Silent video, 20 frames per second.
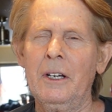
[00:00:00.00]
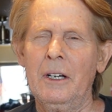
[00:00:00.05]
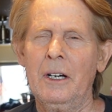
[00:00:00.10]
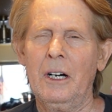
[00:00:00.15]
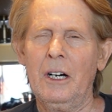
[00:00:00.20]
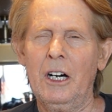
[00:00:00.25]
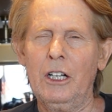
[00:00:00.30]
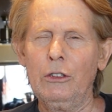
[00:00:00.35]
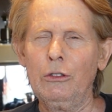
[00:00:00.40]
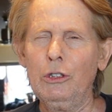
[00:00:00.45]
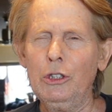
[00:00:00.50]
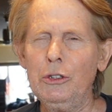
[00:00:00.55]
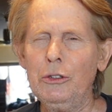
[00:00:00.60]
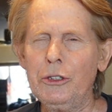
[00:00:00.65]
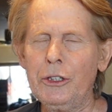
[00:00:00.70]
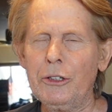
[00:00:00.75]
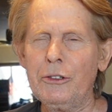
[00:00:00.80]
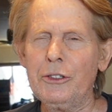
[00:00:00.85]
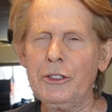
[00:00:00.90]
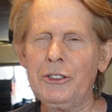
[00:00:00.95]

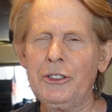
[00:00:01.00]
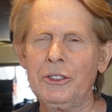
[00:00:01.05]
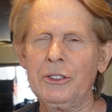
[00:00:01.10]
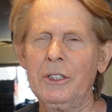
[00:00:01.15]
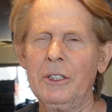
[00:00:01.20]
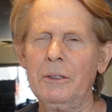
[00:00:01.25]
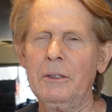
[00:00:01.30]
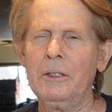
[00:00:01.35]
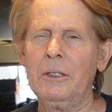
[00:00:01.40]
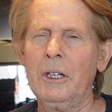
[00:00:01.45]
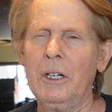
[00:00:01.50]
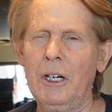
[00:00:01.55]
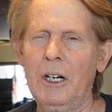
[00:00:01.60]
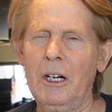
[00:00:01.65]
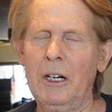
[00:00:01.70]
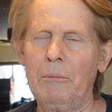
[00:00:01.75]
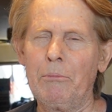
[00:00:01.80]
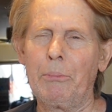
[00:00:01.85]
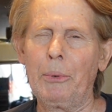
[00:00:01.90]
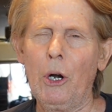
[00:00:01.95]
looters
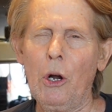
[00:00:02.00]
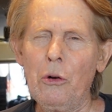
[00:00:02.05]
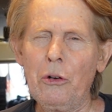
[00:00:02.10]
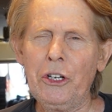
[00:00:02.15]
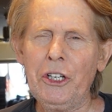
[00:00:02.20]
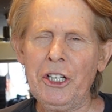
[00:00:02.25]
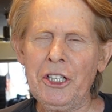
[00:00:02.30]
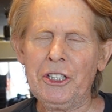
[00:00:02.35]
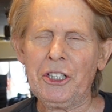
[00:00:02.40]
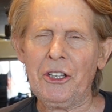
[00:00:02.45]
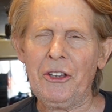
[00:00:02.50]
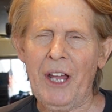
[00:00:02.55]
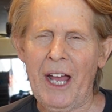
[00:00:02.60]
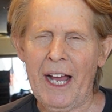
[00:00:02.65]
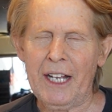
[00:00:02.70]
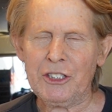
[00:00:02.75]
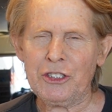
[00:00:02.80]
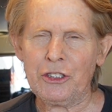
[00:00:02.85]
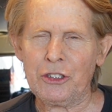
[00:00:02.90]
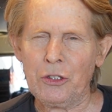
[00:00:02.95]
broke into
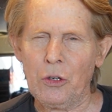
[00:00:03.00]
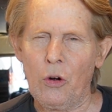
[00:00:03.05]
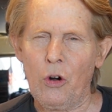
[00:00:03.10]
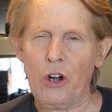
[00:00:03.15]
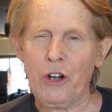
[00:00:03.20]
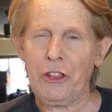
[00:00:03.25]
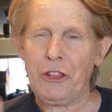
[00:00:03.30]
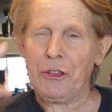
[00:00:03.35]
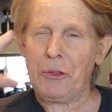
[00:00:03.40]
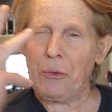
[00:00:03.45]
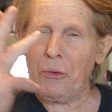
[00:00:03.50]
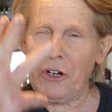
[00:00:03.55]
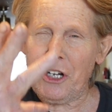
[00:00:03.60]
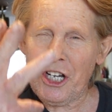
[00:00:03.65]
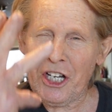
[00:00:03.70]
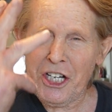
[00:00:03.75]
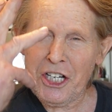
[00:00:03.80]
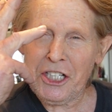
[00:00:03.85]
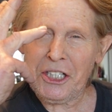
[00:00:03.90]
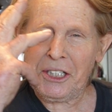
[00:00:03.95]
that store
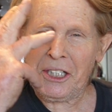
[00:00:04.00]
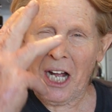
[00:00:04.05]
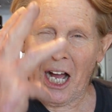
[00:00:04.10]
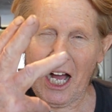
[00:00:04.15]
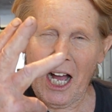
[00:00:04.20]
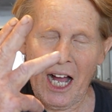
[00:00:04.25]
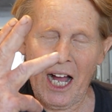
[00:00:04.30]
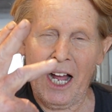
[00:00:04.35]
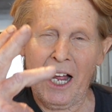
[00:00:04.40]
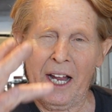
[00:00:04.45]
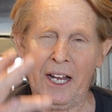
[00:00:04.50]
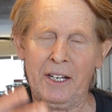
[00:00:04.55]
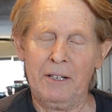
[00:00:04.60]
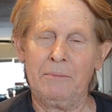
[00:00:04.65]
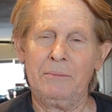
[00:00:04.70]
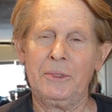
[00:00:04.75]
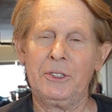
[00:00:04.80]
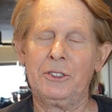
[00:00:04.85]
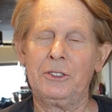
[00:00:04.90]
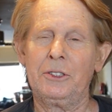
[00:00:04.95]
3
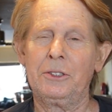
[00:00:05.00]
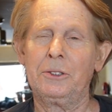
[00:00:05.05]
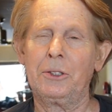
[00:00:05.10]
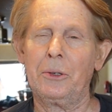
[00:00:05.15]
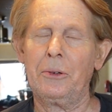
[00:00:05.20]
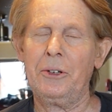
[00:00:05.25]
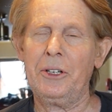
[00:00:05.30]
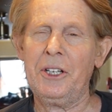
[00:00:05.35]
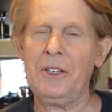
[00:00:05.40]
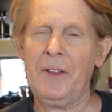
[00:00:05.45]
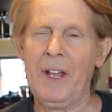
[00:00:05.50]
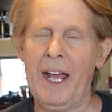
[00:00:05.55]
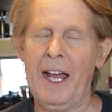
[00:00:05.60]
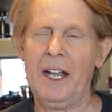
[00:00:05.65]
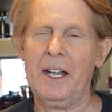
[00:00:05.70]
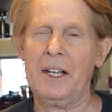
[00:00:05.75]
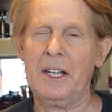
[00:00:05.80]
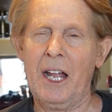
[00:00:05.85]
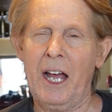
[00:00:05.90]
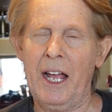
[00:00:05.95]
times during
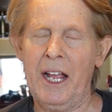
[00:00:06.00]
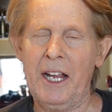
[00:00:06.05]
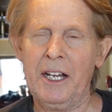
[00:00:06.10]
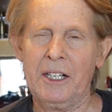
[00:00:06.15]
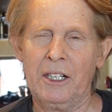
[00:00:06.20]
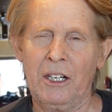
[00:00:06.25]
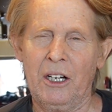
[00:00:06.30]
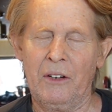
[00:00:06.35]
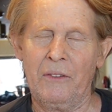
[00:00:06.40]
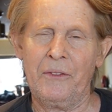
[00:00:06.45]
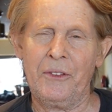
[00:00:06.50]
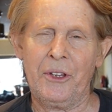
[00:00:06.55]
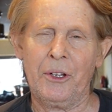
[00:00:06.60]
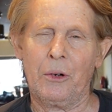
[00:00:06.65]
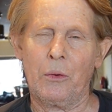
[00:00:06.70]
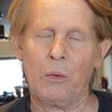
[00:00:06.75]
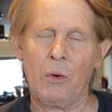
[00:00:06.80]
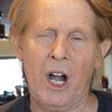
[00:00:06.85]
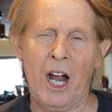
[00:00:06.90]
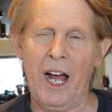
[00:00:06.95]
that night of
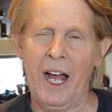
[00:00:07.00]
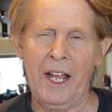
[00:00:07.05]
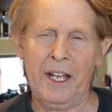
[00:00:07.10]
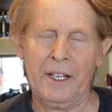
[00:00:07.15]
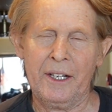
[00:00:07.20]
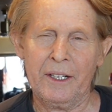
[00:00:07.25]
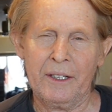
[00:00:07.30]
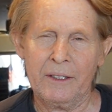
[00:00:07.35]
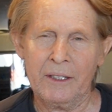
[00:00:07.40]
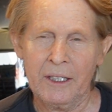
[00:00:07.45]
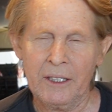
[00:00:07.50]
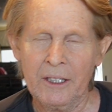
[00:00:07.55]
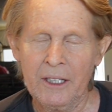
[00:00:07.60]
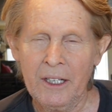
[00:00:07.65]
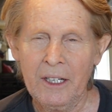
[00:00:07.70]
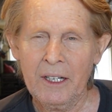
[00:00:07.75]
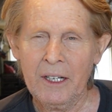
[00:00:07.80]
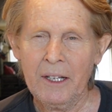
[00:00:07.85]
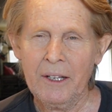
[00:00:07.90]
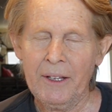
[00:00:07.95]
the riot
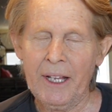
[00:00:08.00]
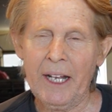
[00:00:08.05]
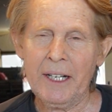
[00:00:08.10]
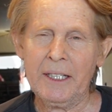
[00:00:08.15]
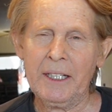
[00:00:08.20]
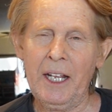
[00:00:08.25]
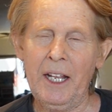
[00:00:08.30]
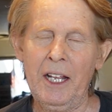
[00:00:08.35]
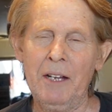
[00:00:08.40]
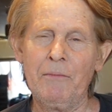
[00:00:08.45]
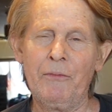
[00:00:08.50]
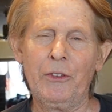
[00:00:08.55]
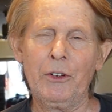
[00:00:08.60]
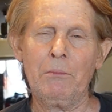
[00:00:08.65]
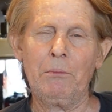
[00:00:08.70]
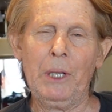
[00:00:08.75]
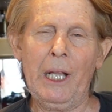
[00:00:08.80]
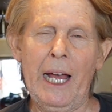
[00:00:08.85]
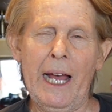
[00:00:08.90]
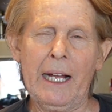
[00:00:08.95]
that came
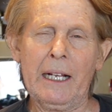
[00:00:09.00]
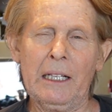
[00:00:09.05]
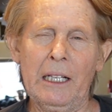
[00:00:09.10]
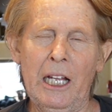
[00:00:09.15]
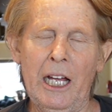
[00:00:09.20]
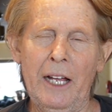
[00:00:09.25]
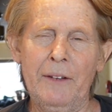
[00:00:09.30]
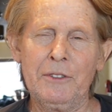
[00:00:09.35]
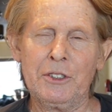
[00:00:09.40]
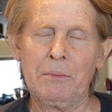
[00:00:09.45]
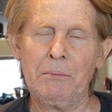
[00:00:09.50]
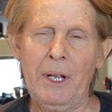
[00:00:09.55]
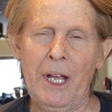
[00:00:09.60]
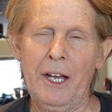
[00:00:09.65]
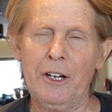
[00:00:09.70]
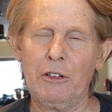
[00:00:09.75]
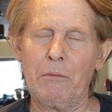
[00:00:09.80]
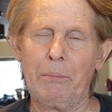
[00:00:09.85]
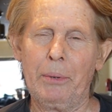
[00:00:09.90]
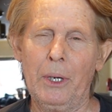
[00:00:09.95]
from Black Lives
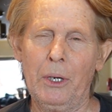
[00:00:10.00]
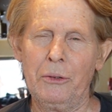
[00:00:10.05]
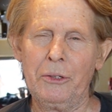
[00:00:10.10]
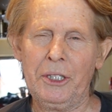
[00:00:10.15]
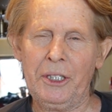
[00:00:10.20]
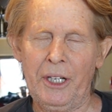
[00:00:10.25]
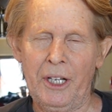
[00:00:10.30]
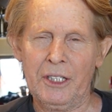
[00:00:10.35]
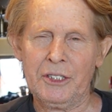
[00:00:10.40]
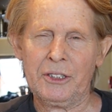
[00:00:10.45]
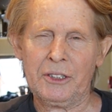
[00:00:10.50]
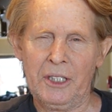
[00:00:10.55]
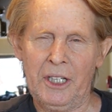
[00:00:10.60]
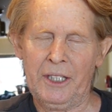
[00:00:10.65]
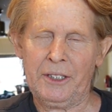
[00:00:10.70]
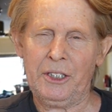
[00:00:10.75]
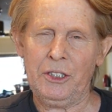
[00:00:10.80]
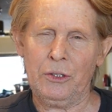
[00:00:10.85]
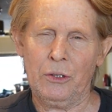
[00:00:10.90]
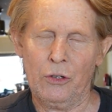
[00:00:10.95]
Matter protest
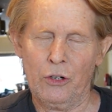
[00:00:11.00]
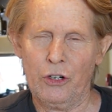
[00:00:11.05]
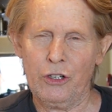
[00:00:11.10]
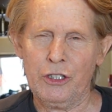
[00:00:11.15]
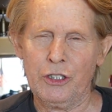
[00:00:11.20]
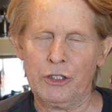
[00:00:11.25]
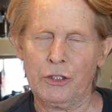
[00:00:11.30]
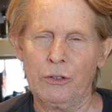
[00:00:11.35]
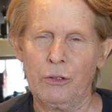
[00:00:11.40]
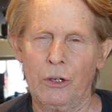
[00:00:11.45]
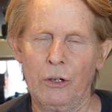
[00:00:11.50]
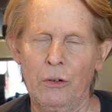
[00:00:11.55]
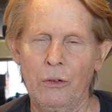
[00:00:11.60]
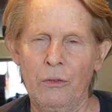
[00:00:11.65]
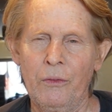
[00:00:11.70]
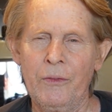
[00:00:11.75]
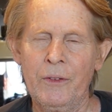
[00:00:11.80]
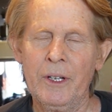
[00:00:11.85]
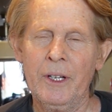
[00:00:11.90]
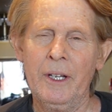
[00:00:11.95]
at the Orange
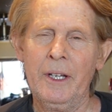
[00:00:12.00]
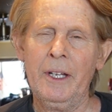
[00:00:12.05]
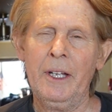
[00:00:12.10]
Grove.